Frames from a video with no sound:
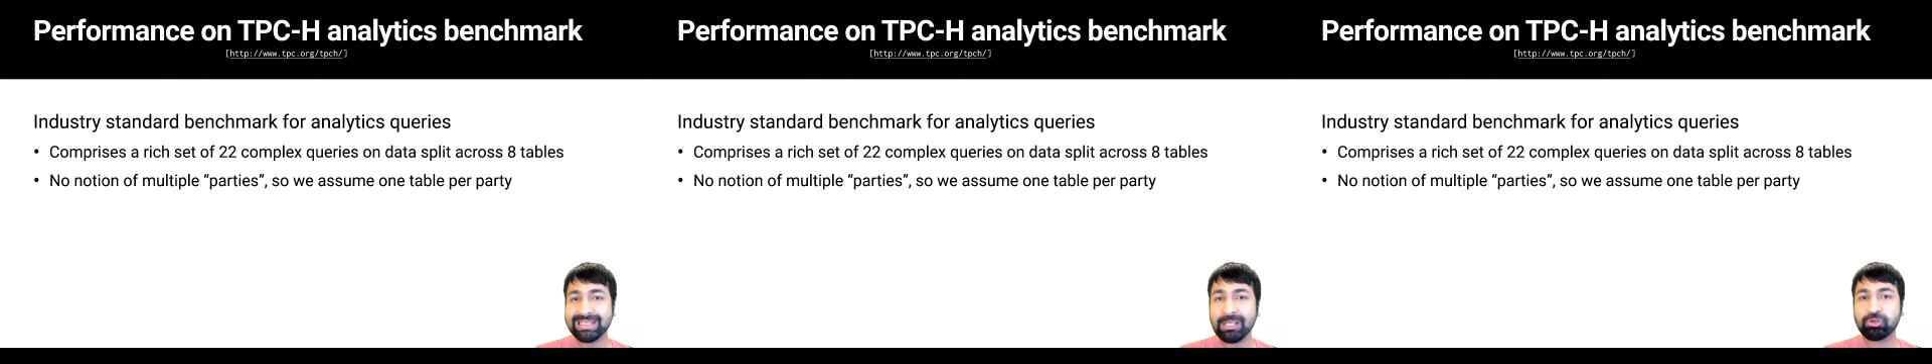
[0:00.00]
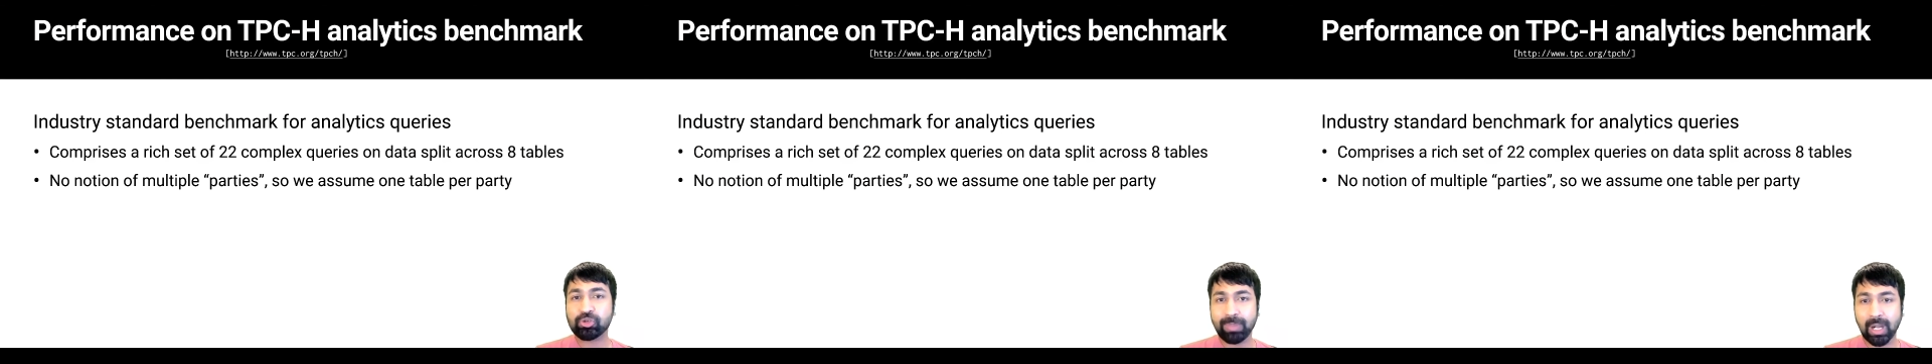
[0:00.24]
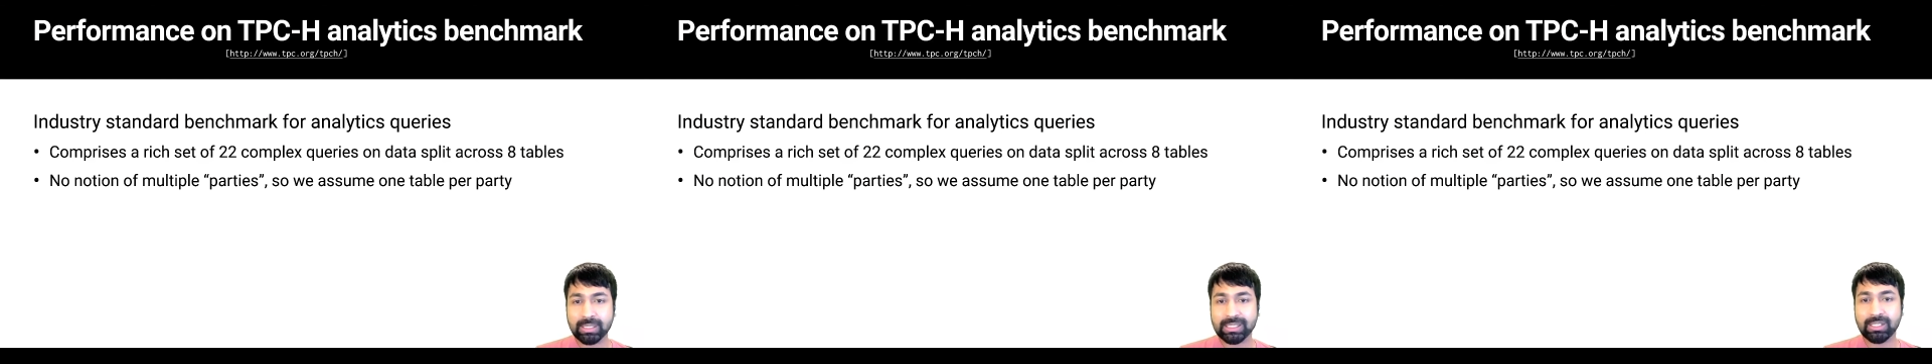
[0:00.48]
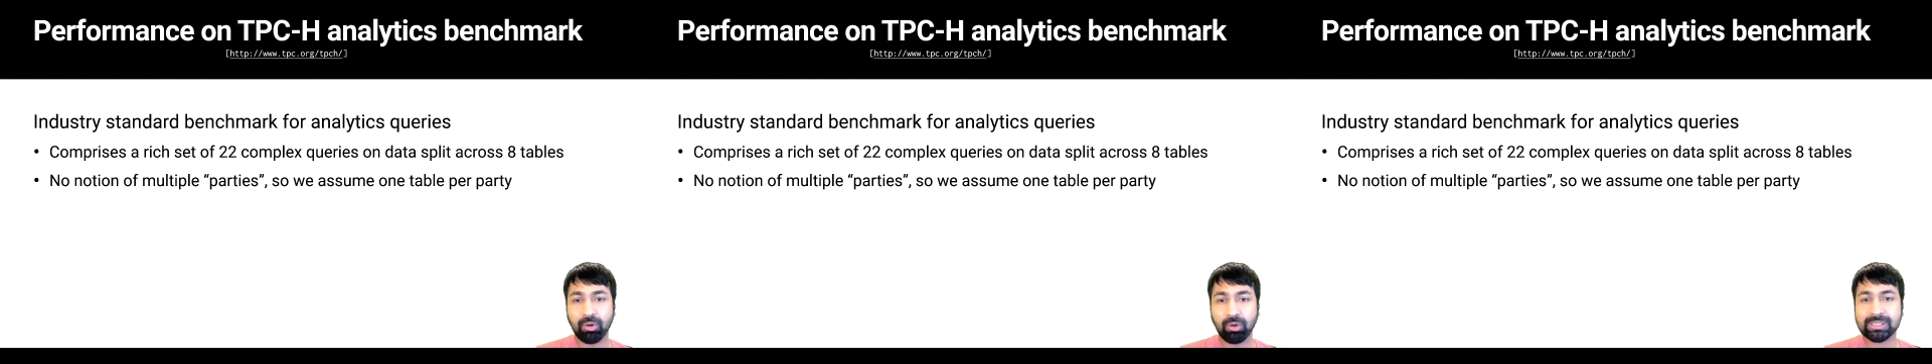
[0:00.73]
each
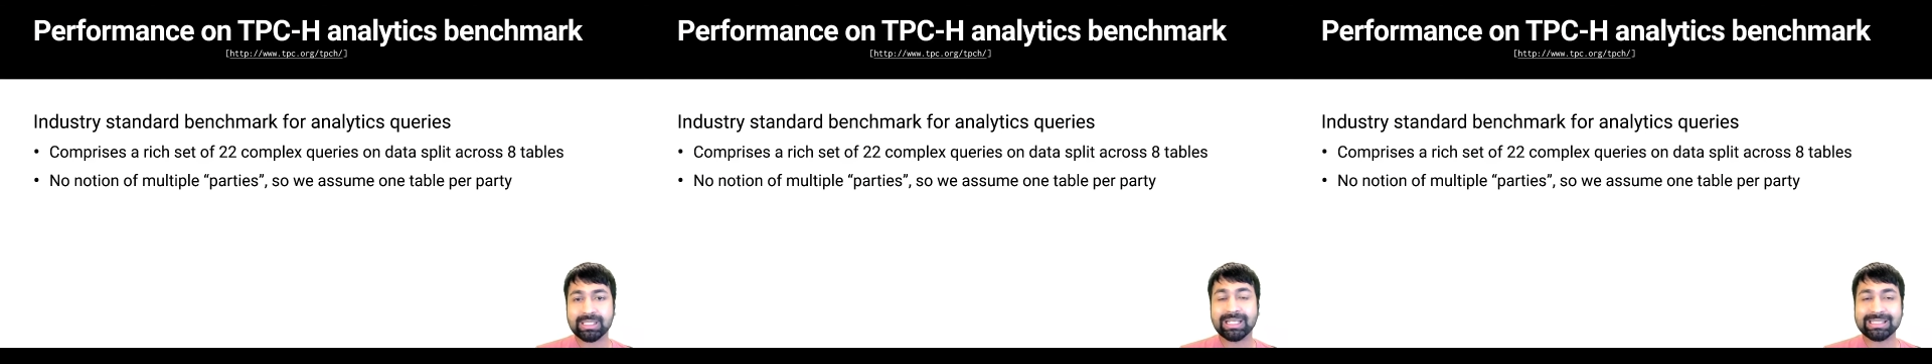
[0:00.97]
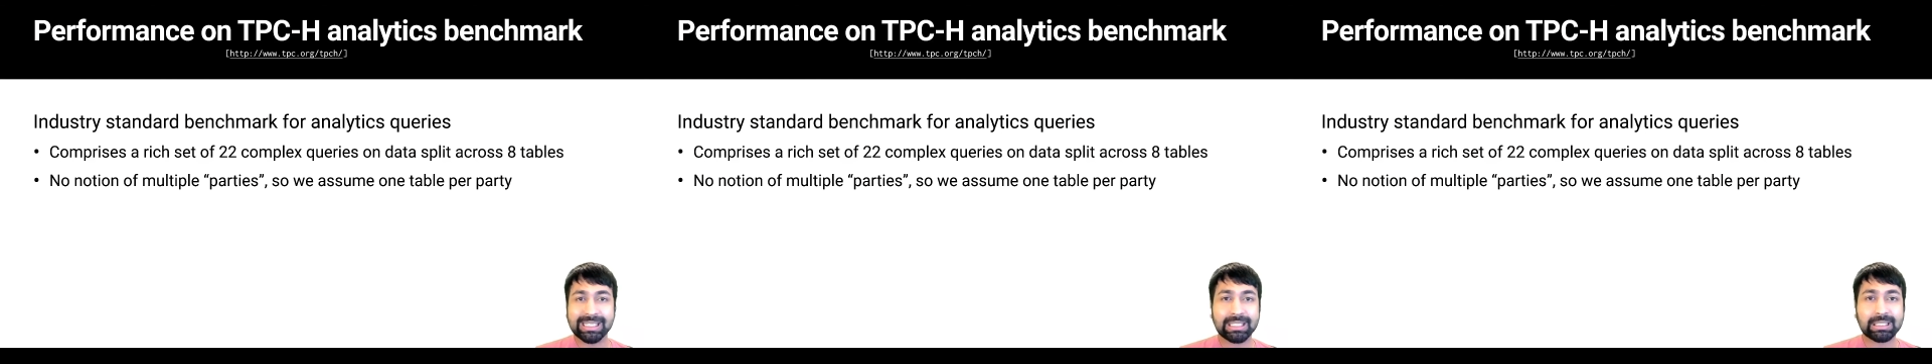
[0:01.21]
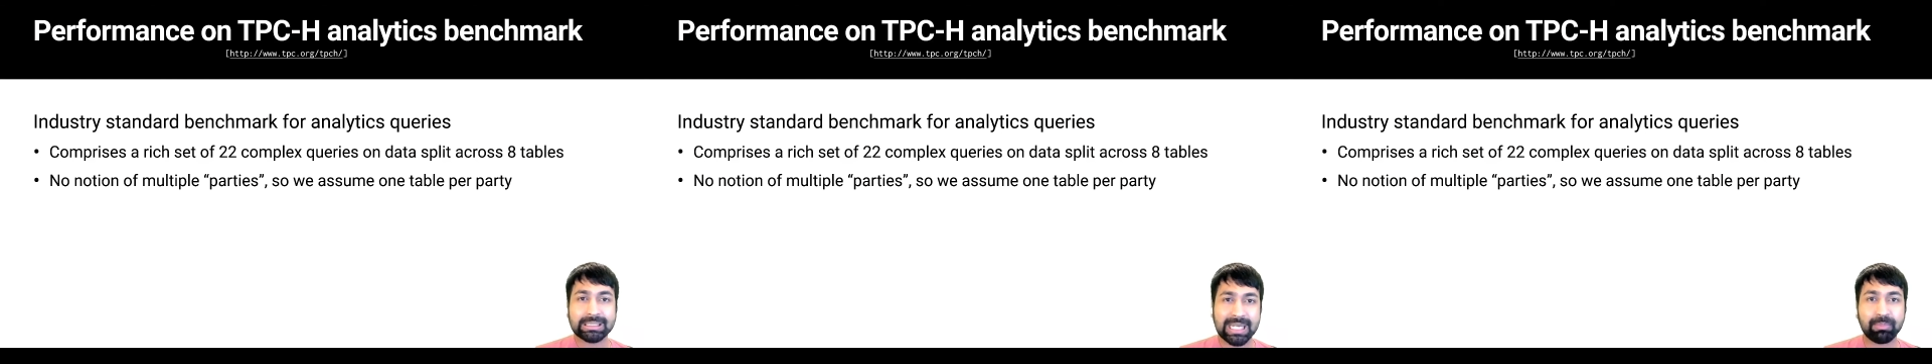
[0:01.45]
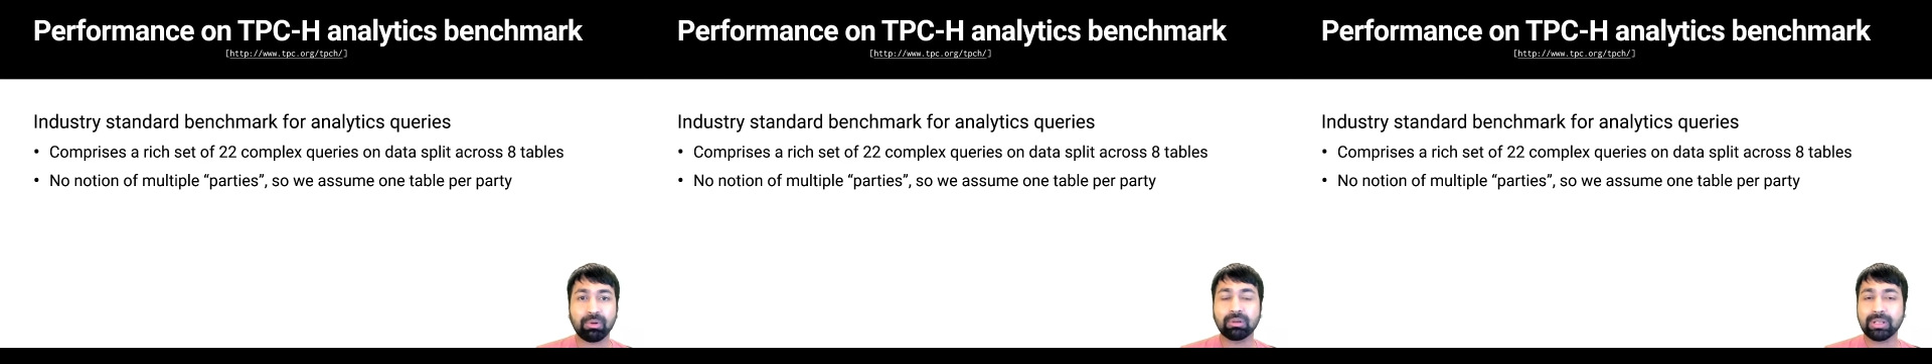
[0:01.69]
party holds a single
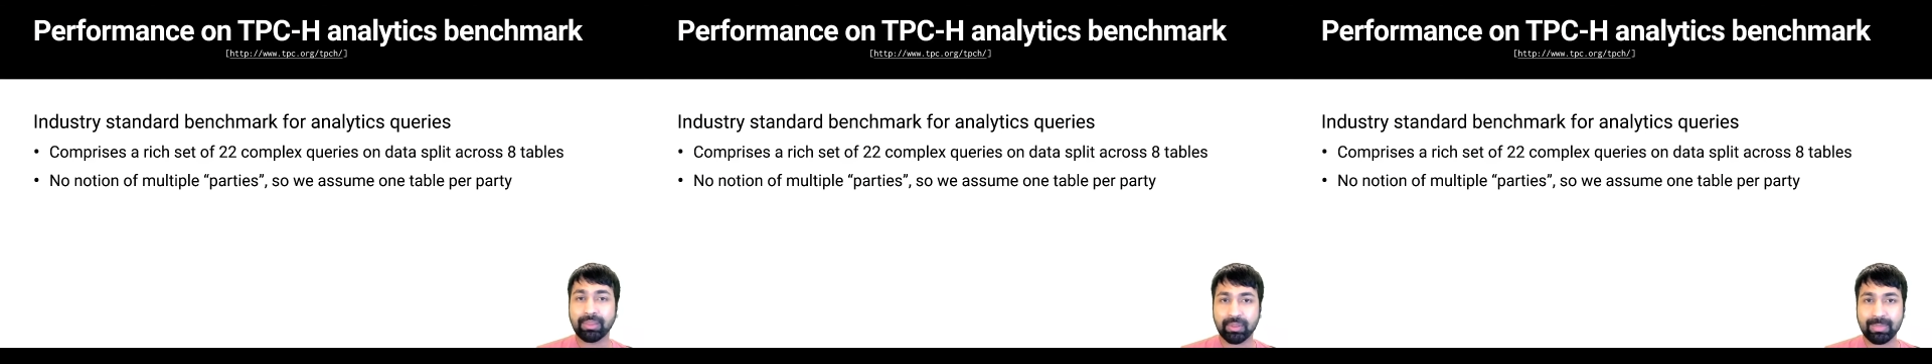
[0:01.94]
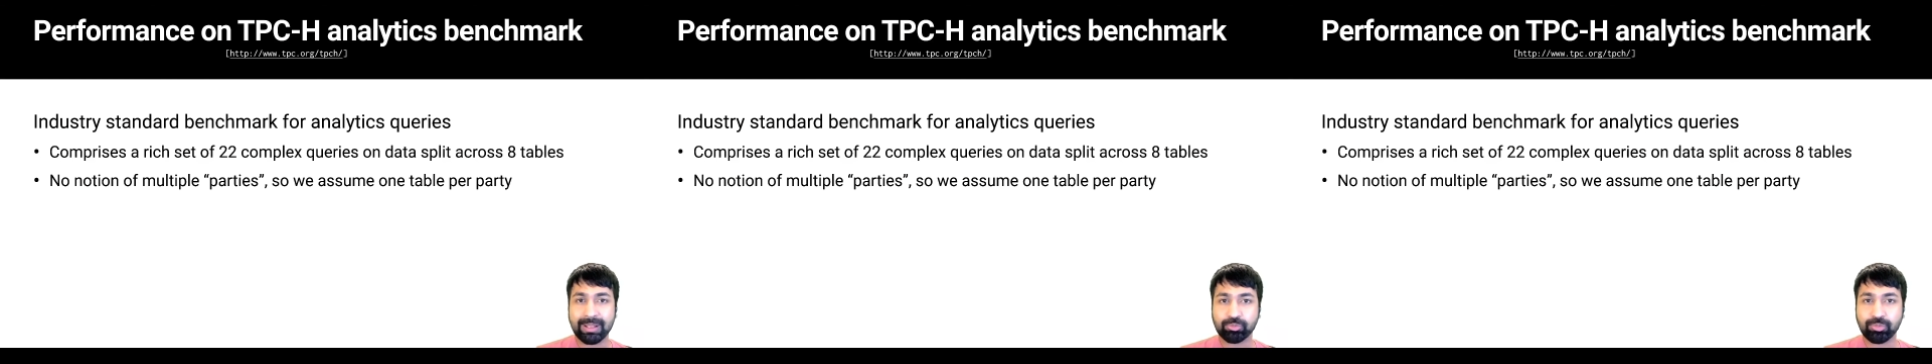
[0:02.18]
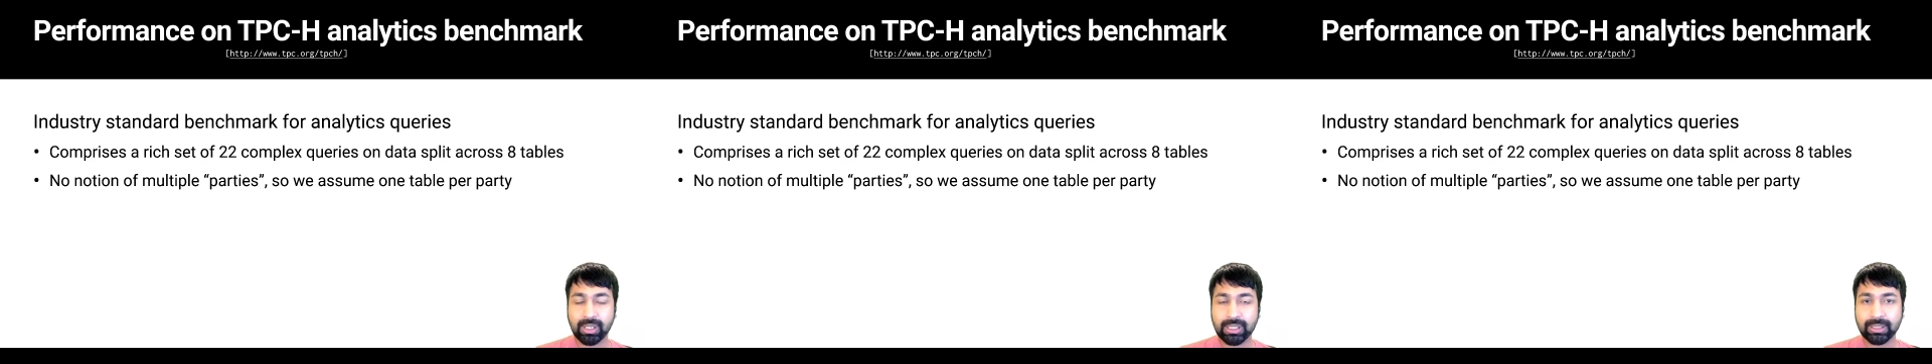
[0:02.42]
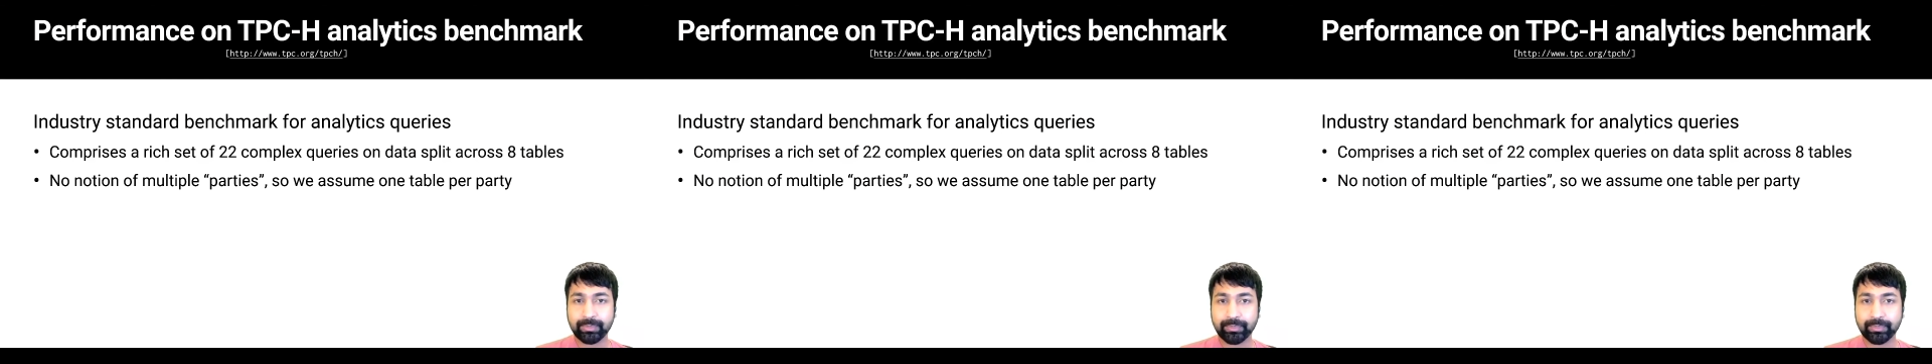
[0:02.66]
table in the benchmark.